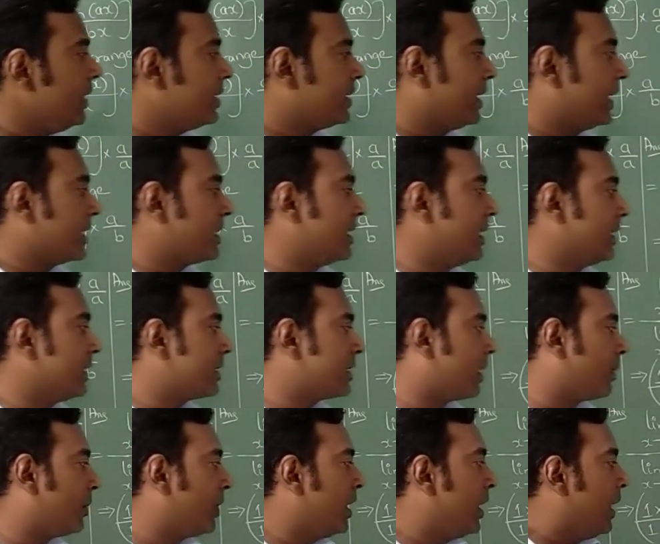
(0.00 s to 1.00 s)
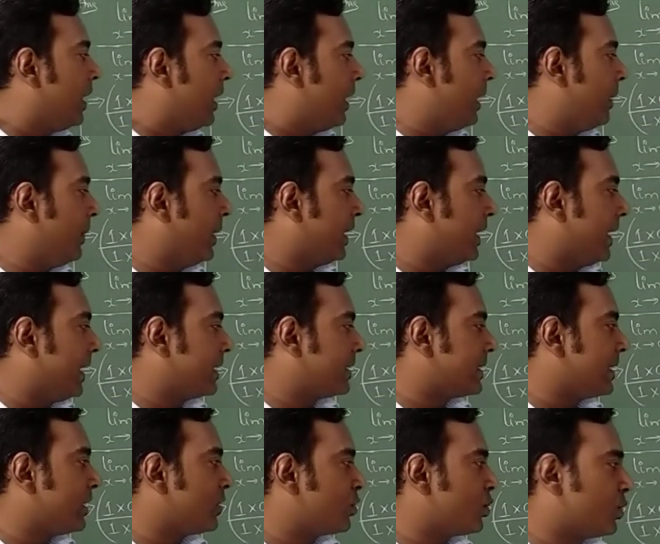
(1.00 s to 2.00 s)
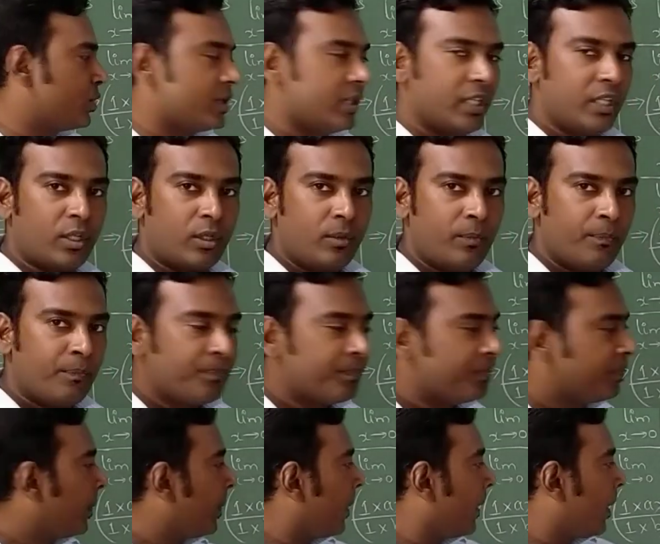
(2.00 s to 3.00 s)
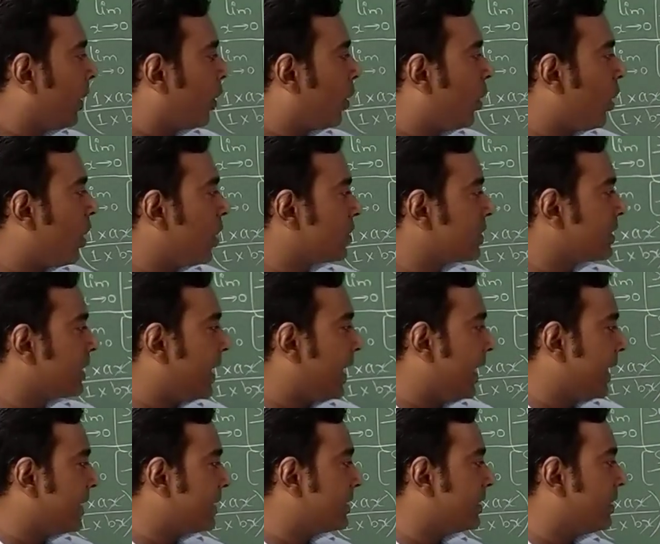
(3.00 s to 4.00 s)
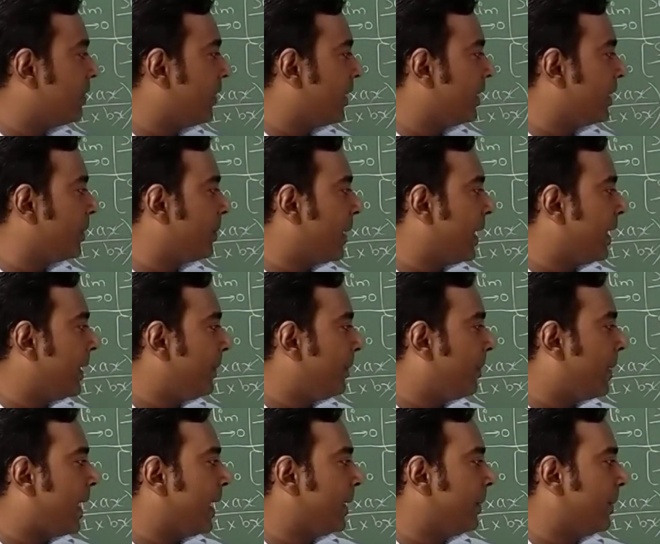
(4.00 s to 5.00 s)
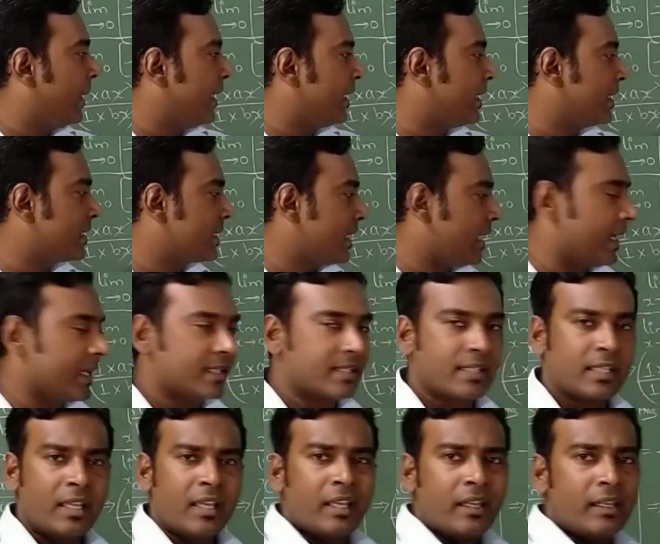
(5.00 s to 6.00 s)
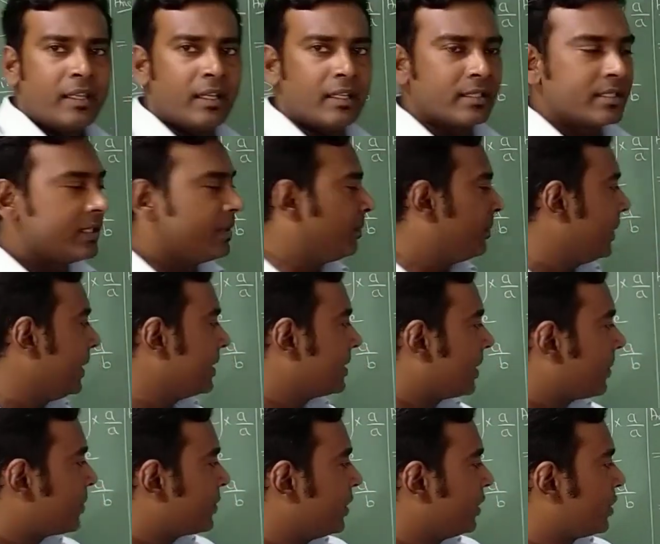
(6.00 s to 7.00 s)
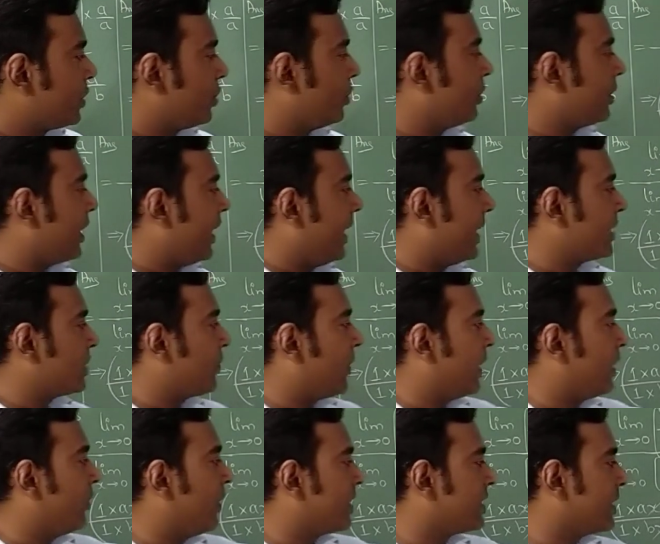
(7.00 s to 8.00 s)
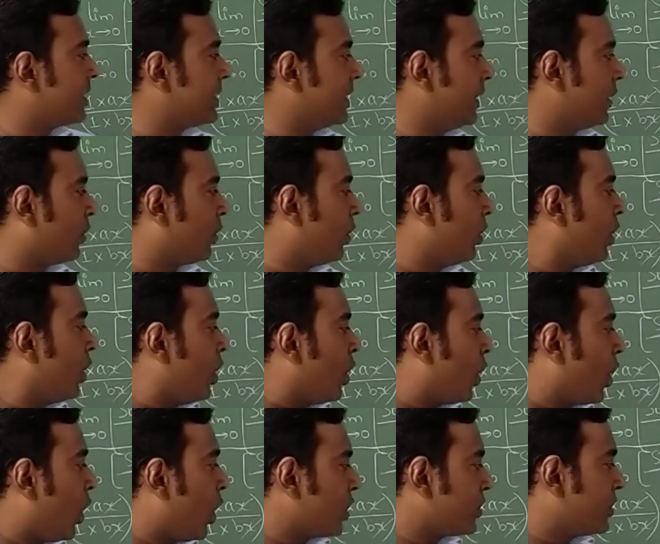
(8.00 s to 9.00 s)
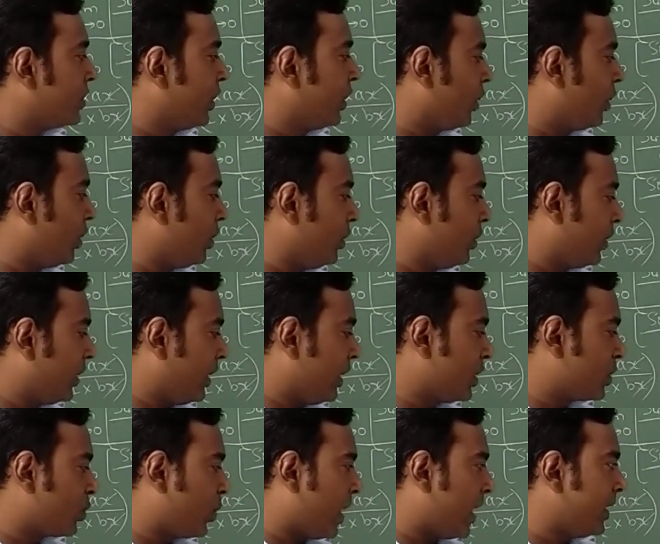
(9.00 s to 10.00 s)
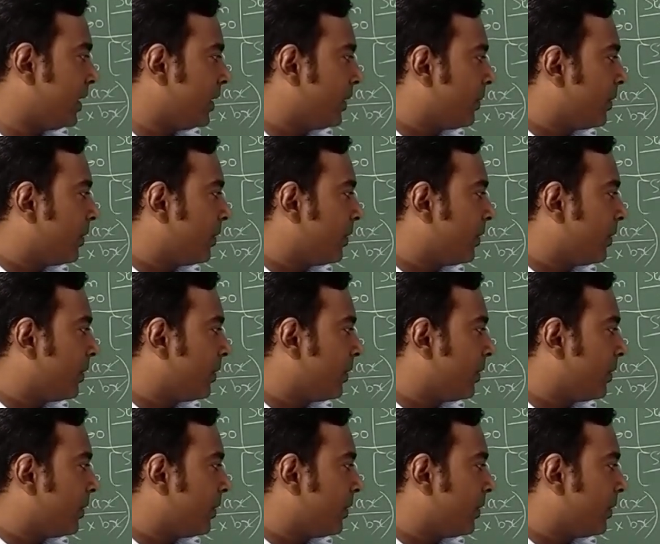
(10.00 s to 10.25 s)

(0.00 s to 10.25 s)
16th sum. Limit x tends to 0, cos x divided by pi minus x. Here simply substitute x value as a 0. Cos 0 is 1.